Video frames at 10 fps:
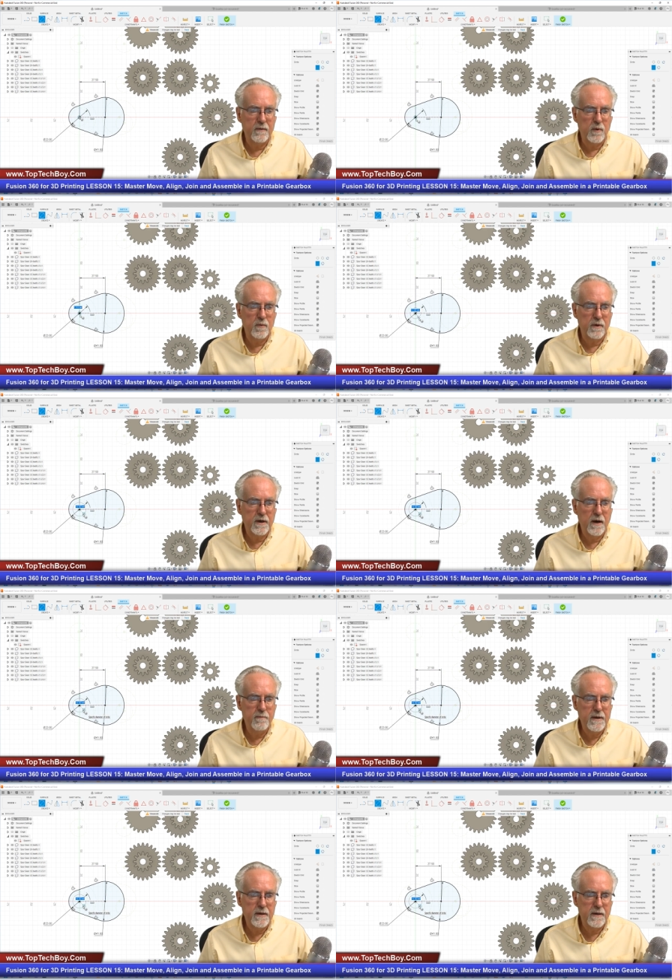We will come
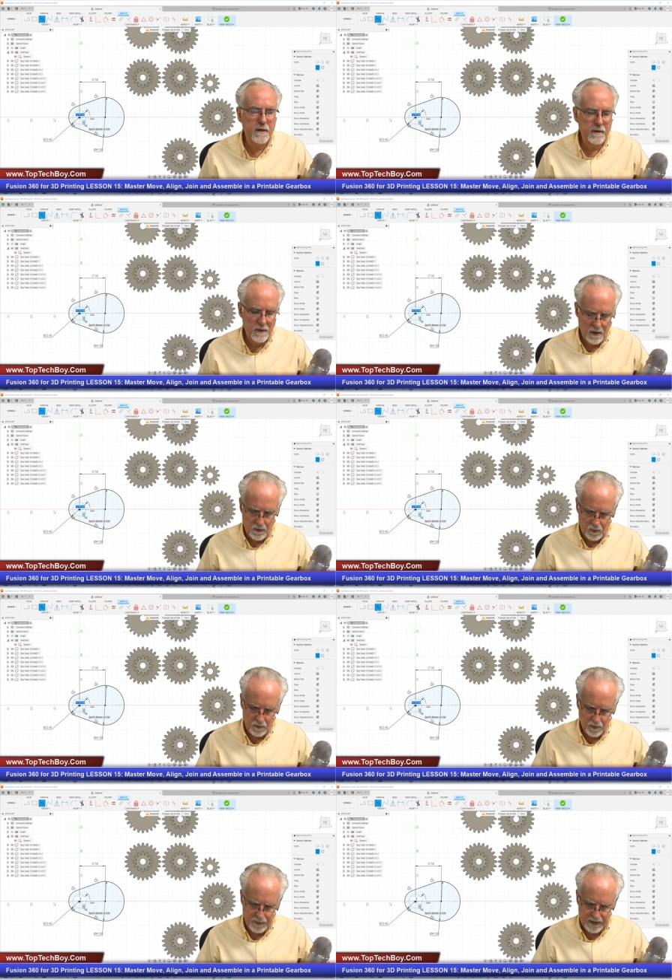here, we
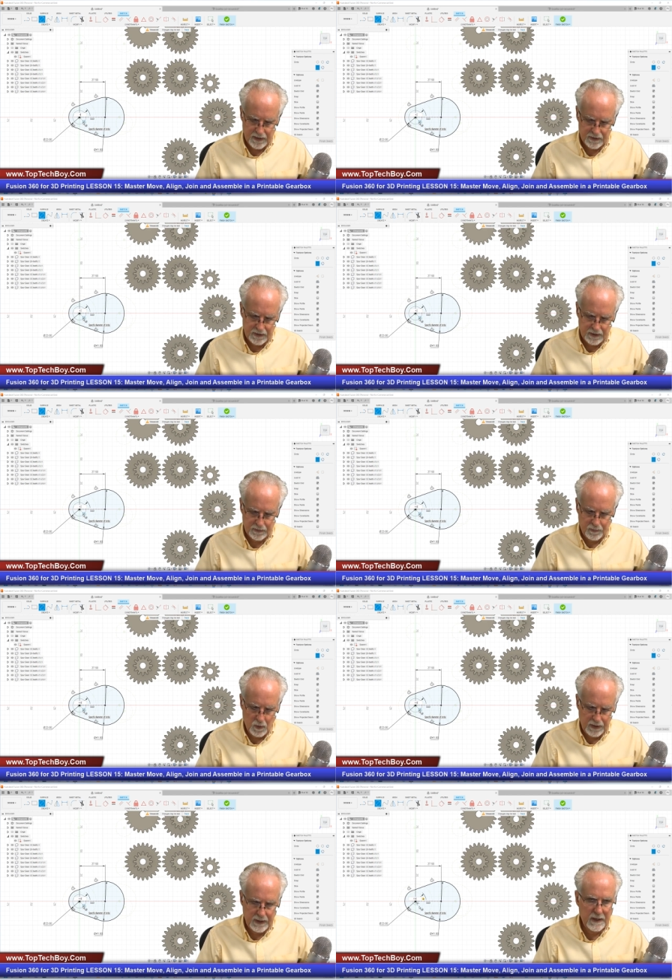will make it
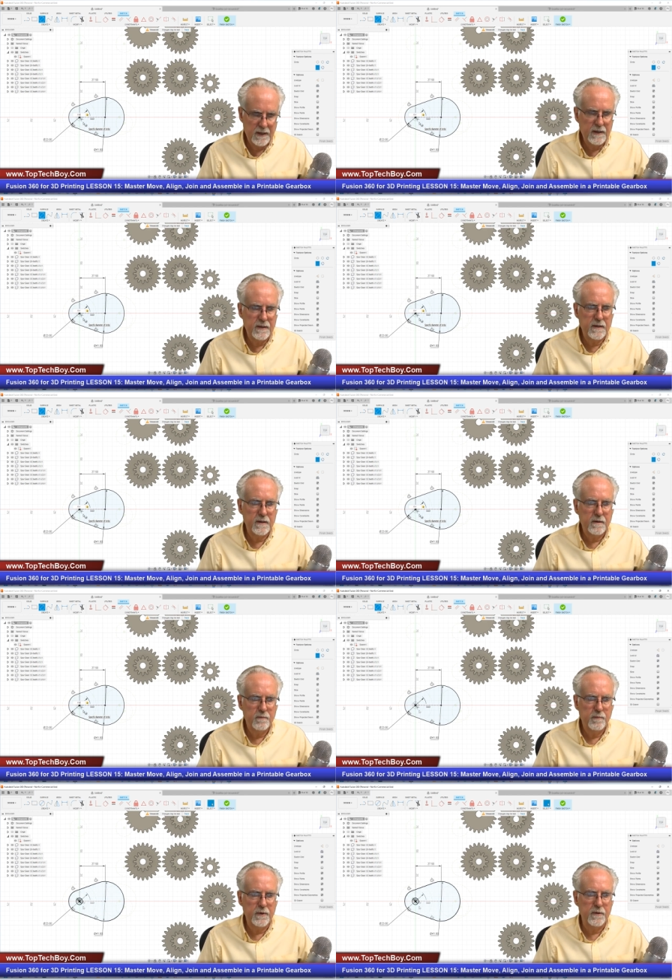6.8,
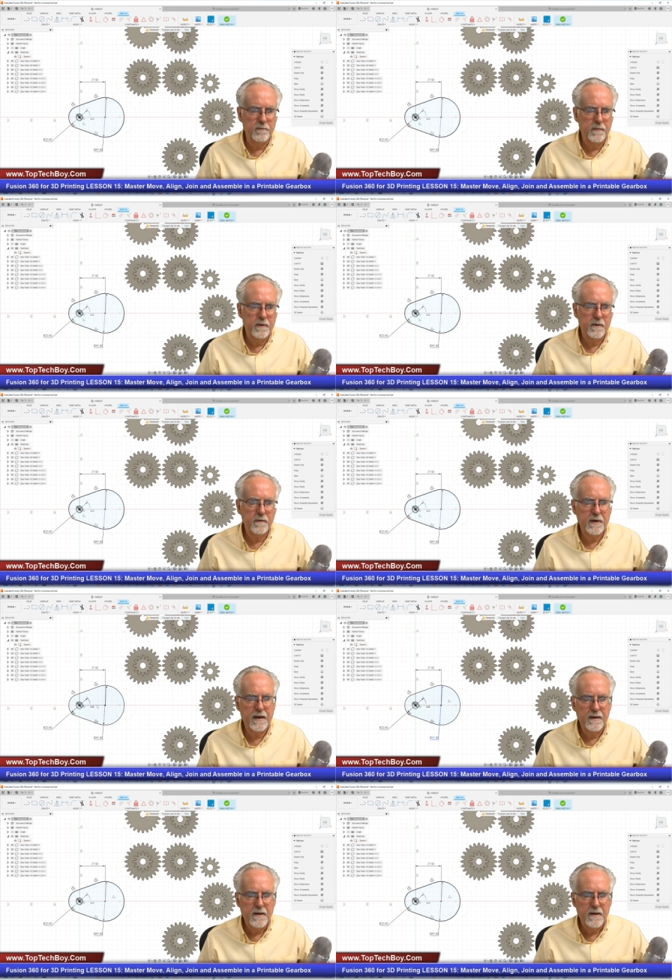boom, okay.